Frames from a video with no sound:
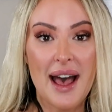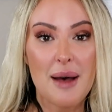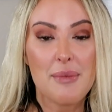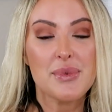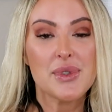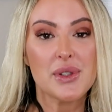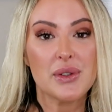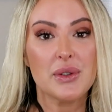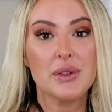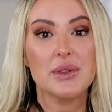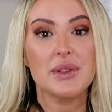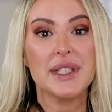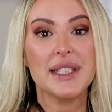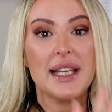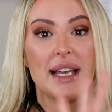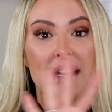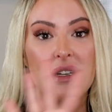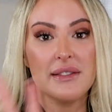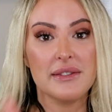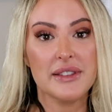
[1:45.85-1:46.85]

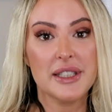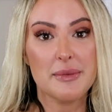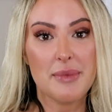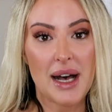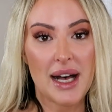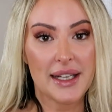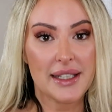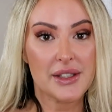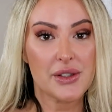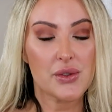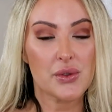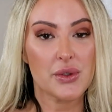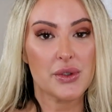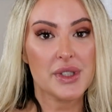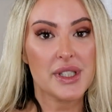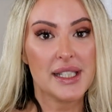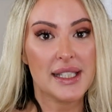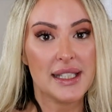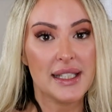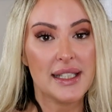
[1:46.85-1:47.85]
absolutely everybody's
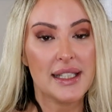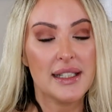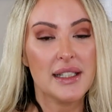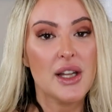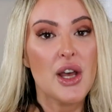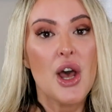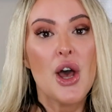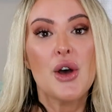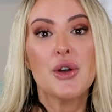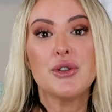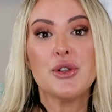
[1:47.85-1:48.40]
routine